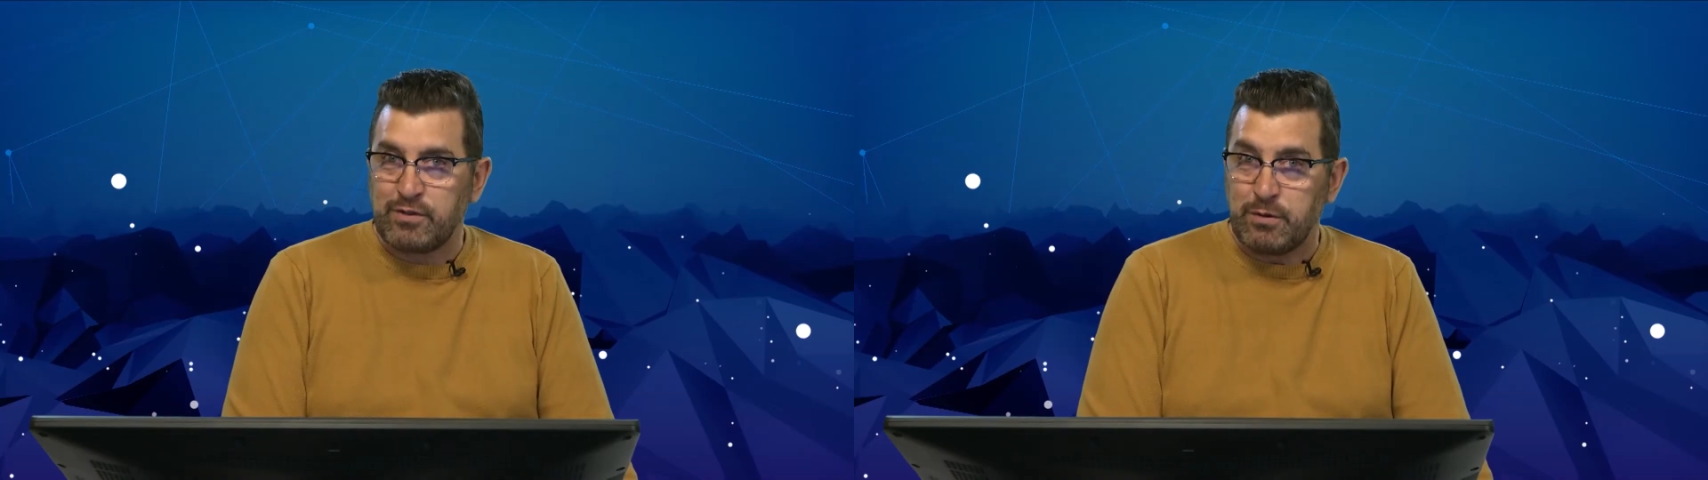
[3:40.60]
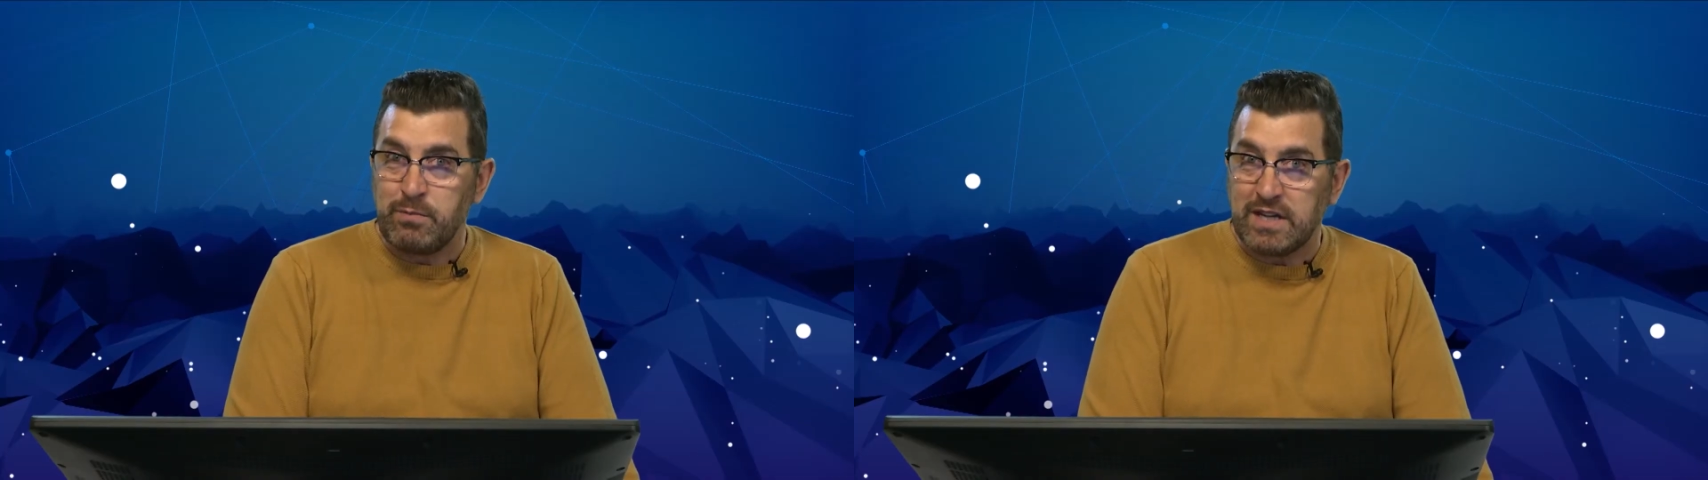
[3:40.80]

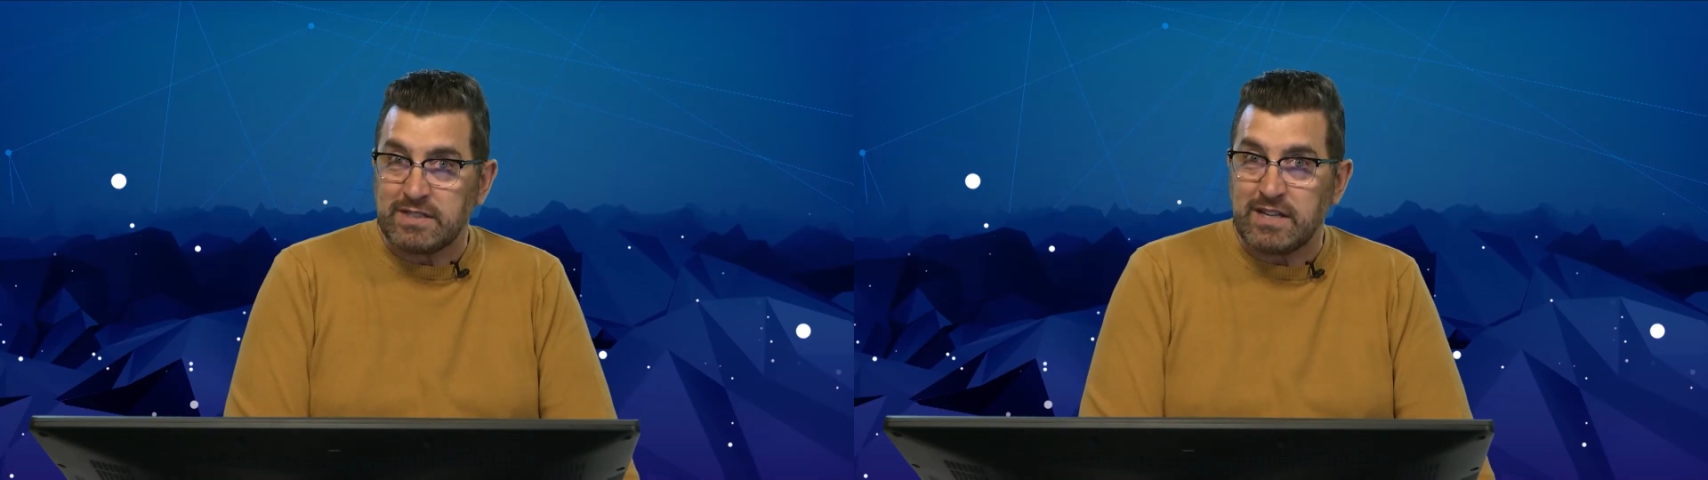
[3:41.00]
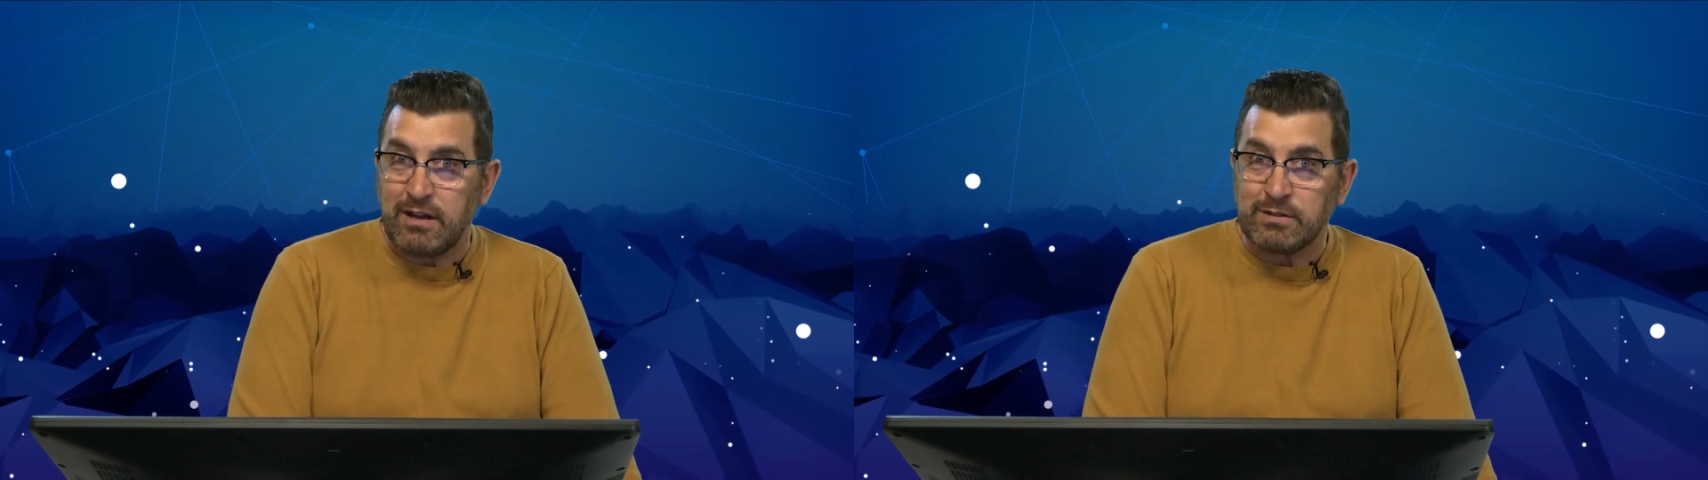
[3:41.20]
to me, it
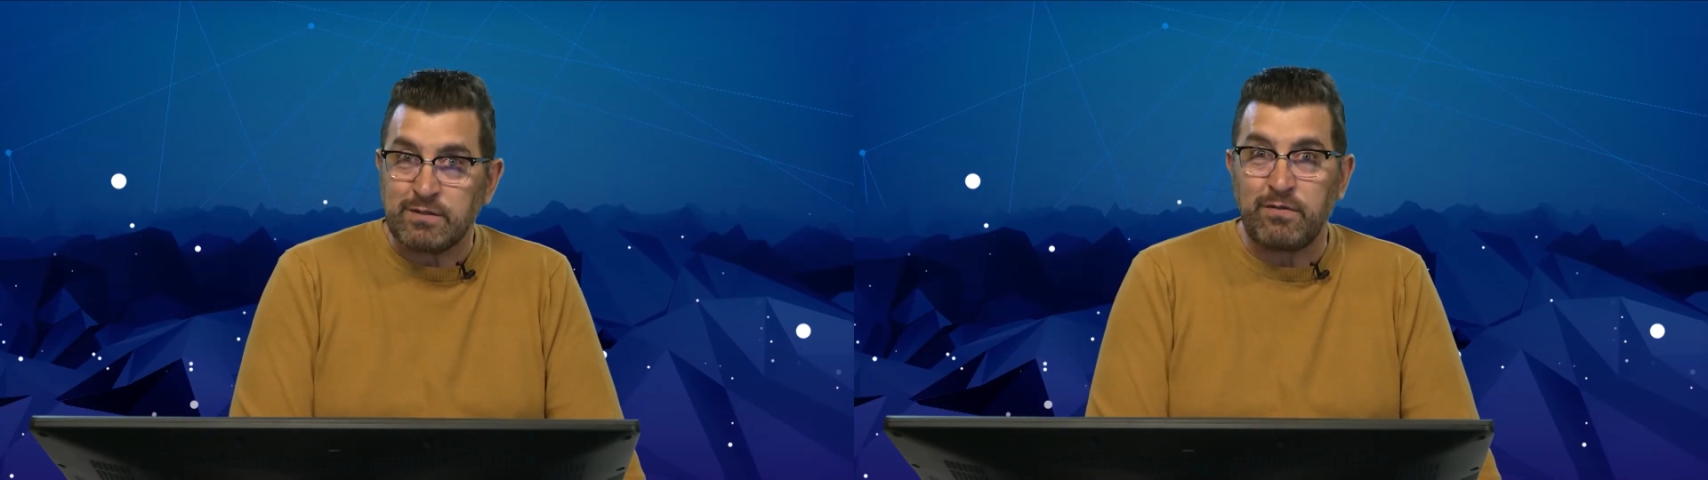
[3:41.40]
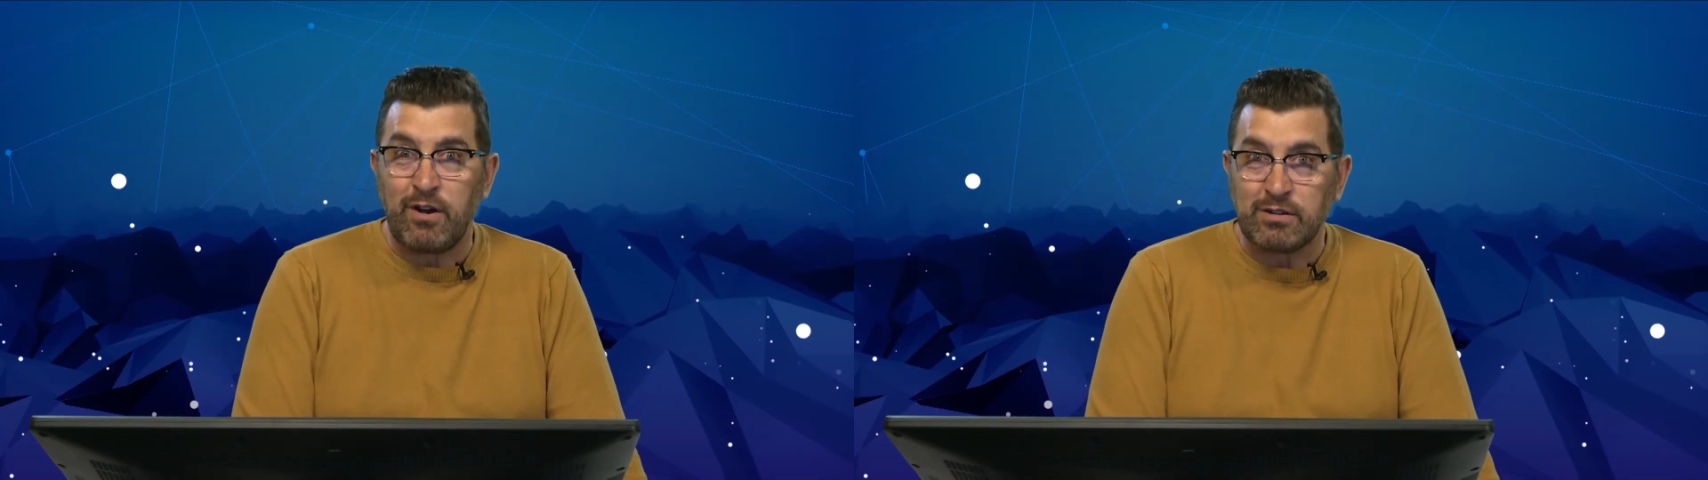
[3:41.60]
sounds
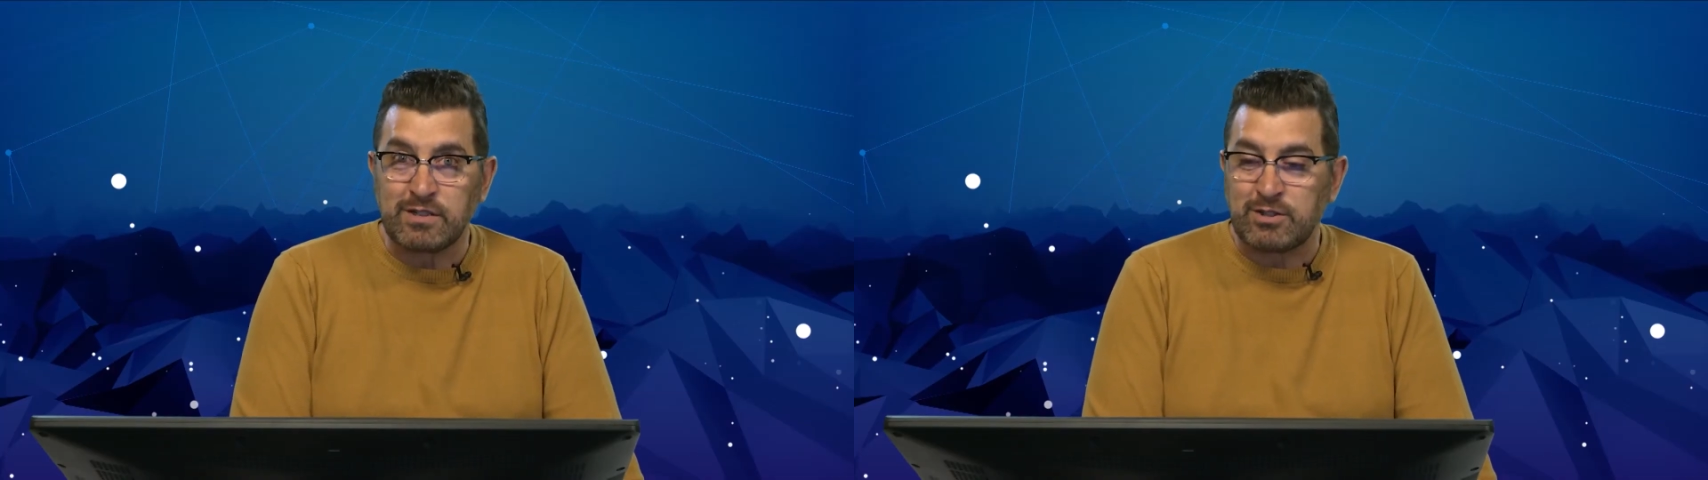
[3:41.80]
fast.